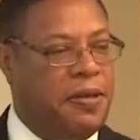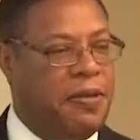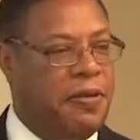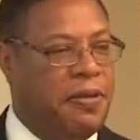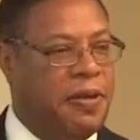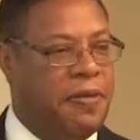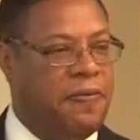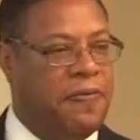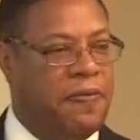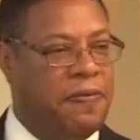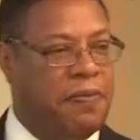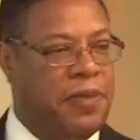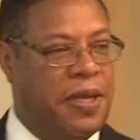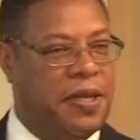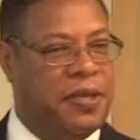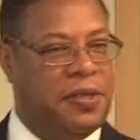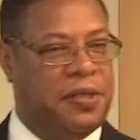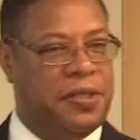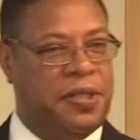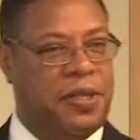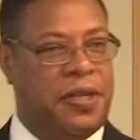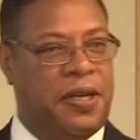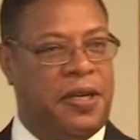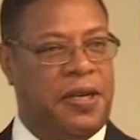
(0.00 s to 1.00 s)

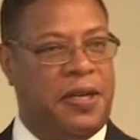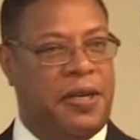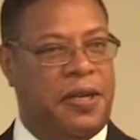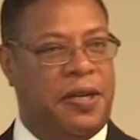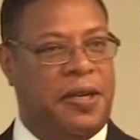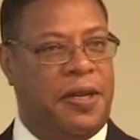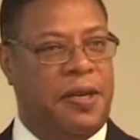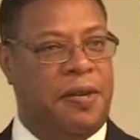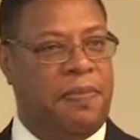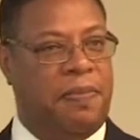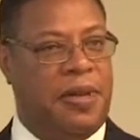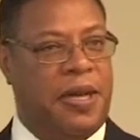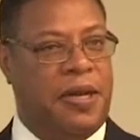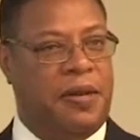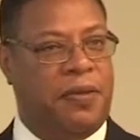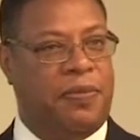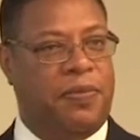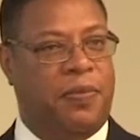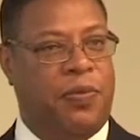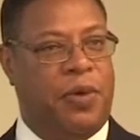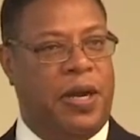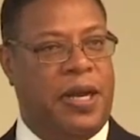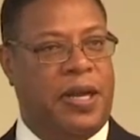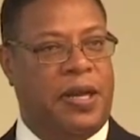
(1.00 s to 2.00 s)
information about
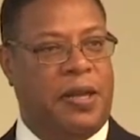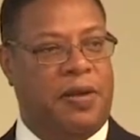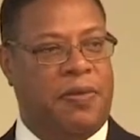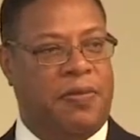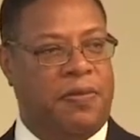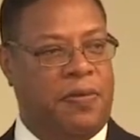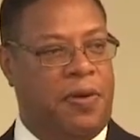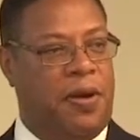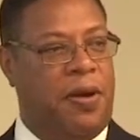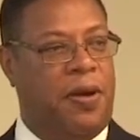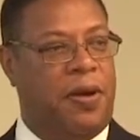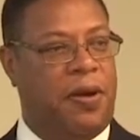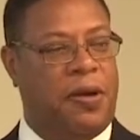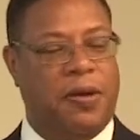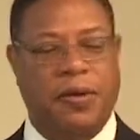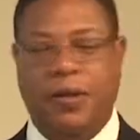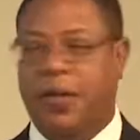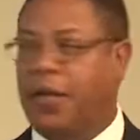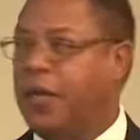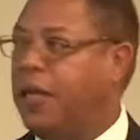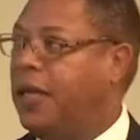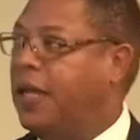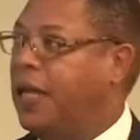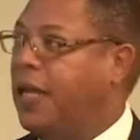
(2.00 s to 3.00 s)
why they're wrong,
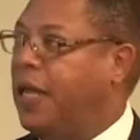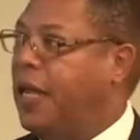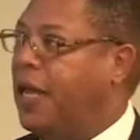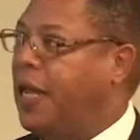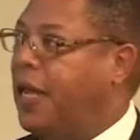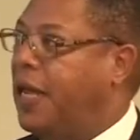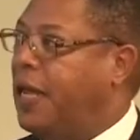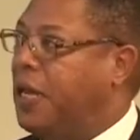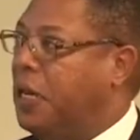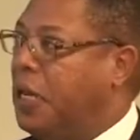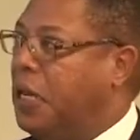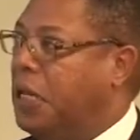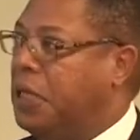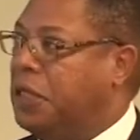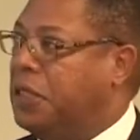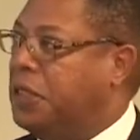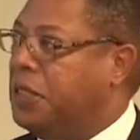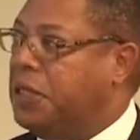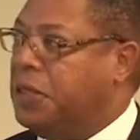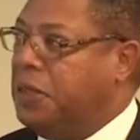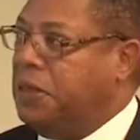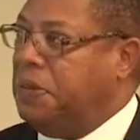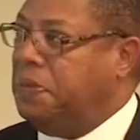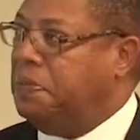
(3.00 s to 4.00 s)
and they
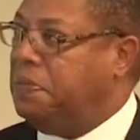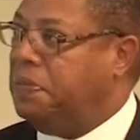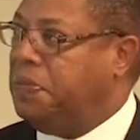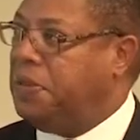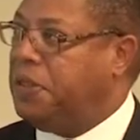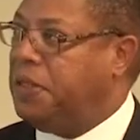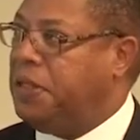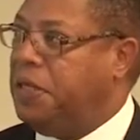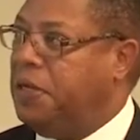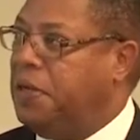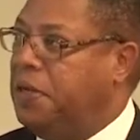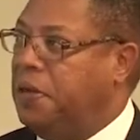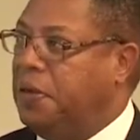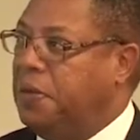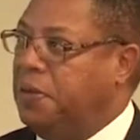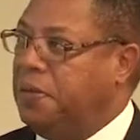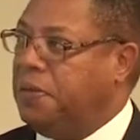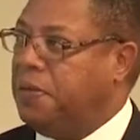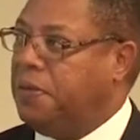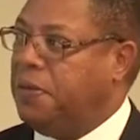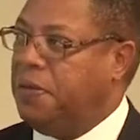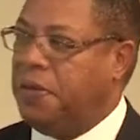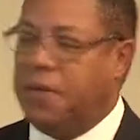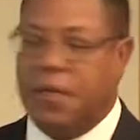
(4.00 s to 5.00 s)
just
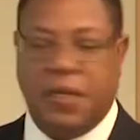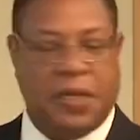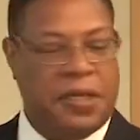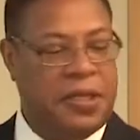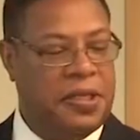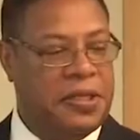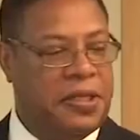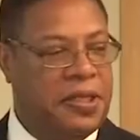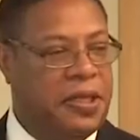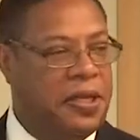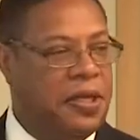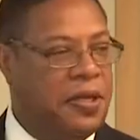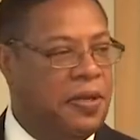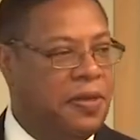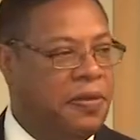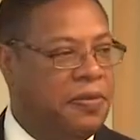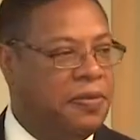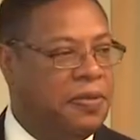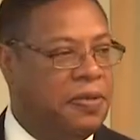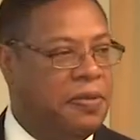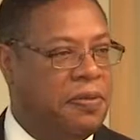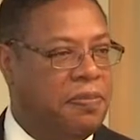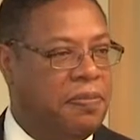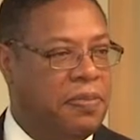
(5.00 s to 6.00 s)
still going to continue
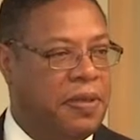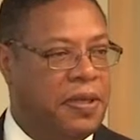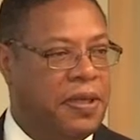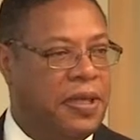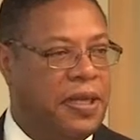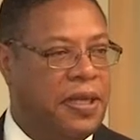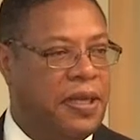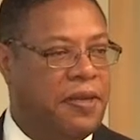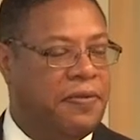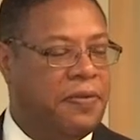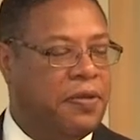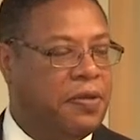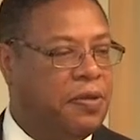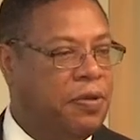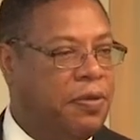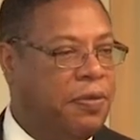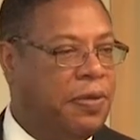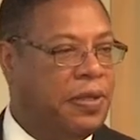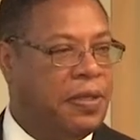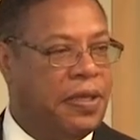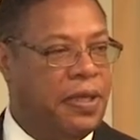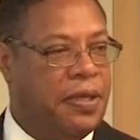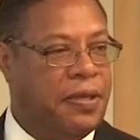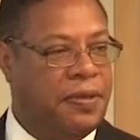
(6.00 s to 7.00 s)
to believe or do
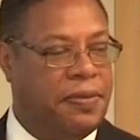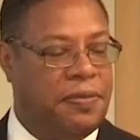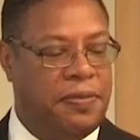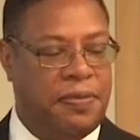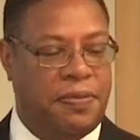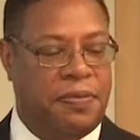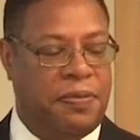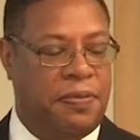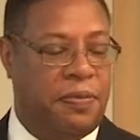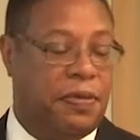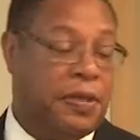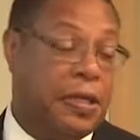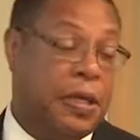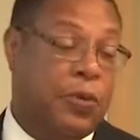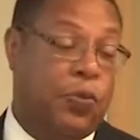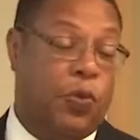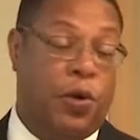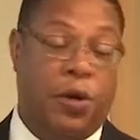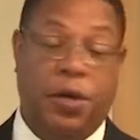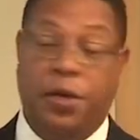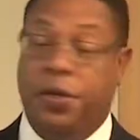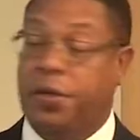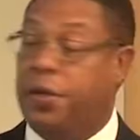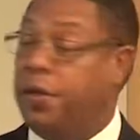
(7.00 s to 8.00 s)
what they
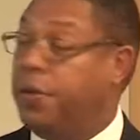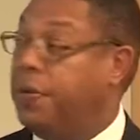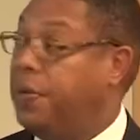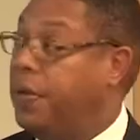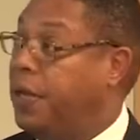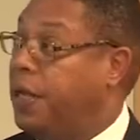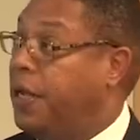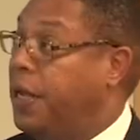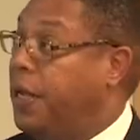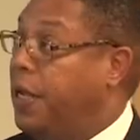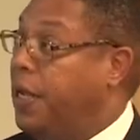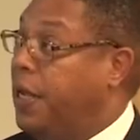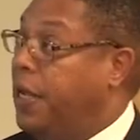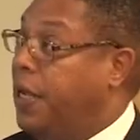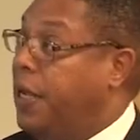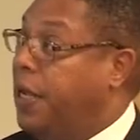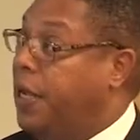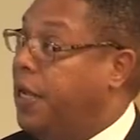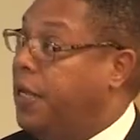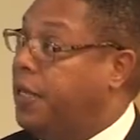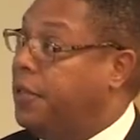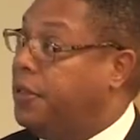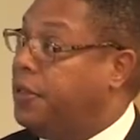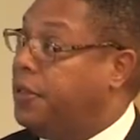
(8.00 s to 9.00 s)
want to do.
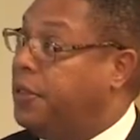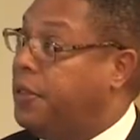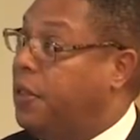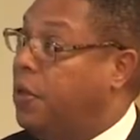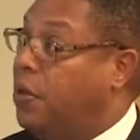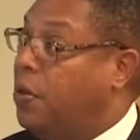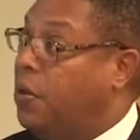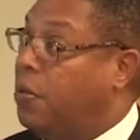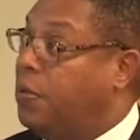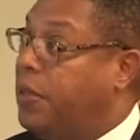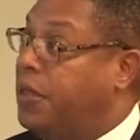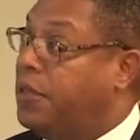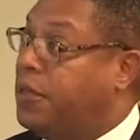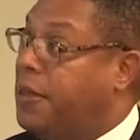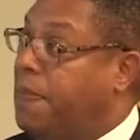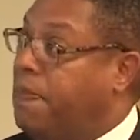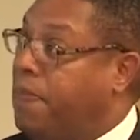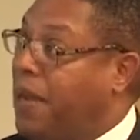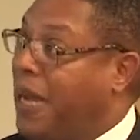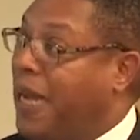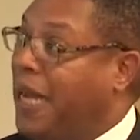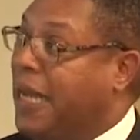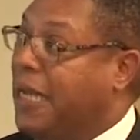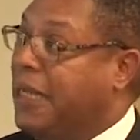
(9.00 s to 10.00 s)
And so there's a
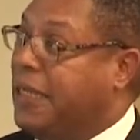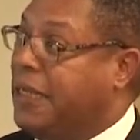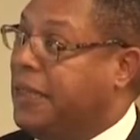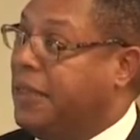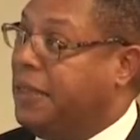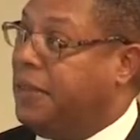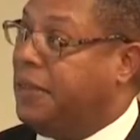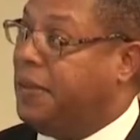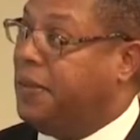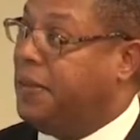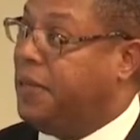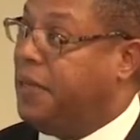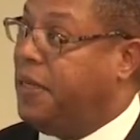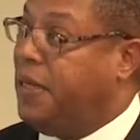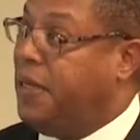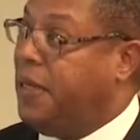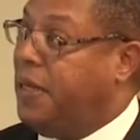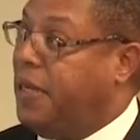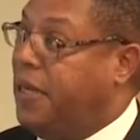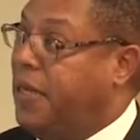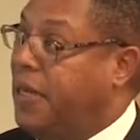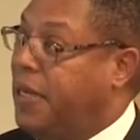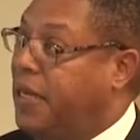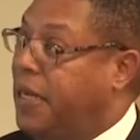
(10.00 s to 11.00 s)
bias
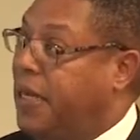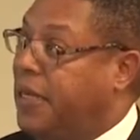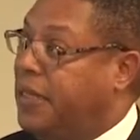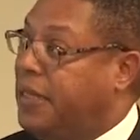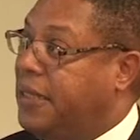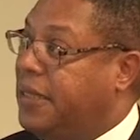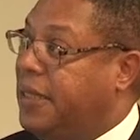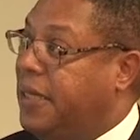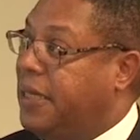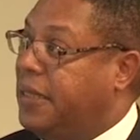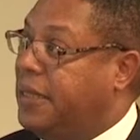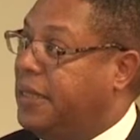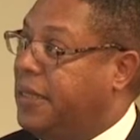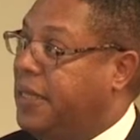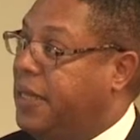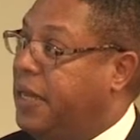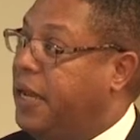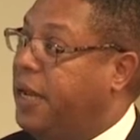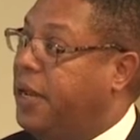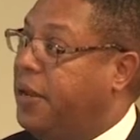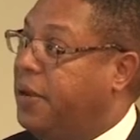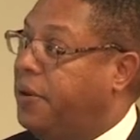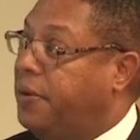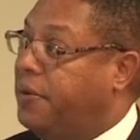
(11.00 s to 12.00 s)
that's
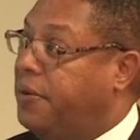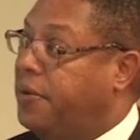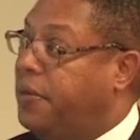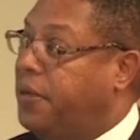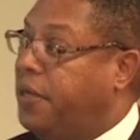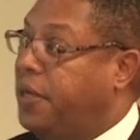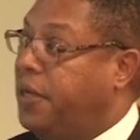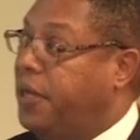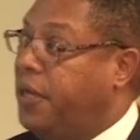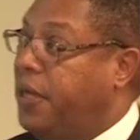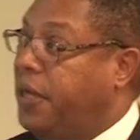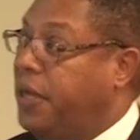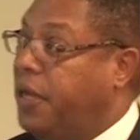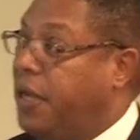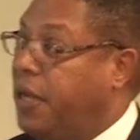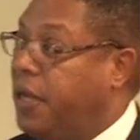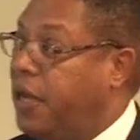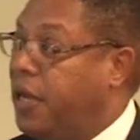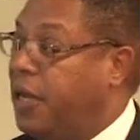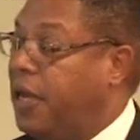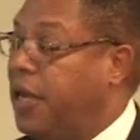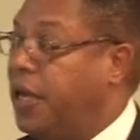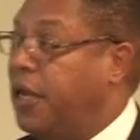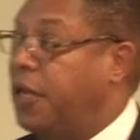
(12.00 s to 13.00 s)
there
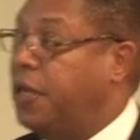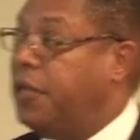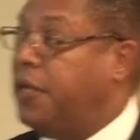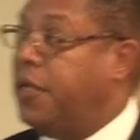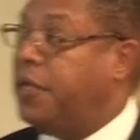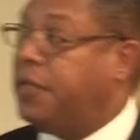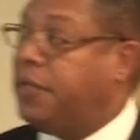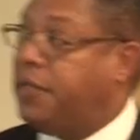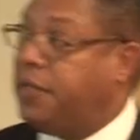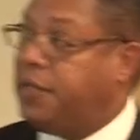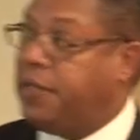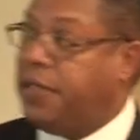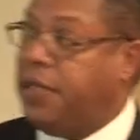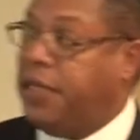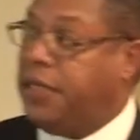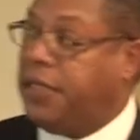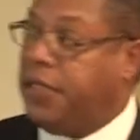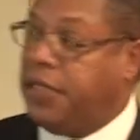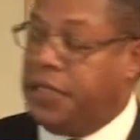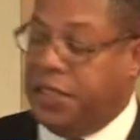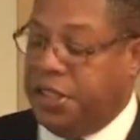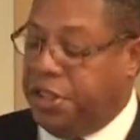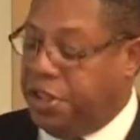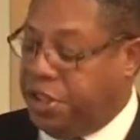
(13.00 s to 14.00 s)
that
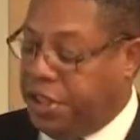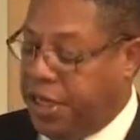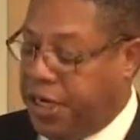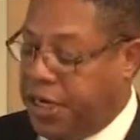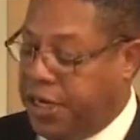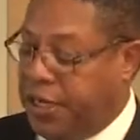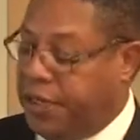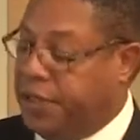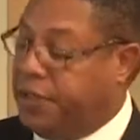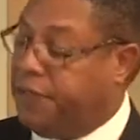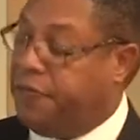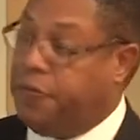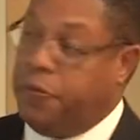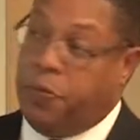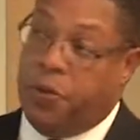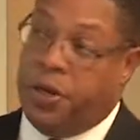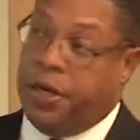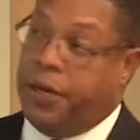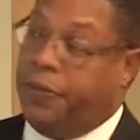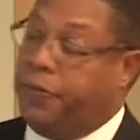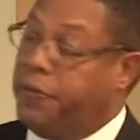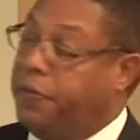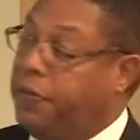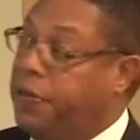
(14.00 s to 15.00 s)
doesn't change for
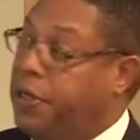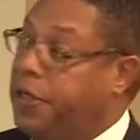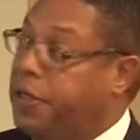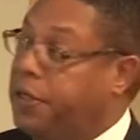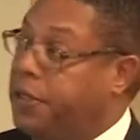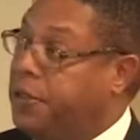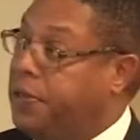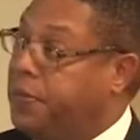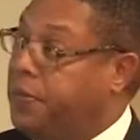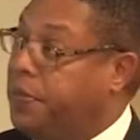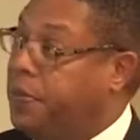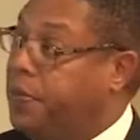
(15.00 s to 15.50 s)
whatever reason.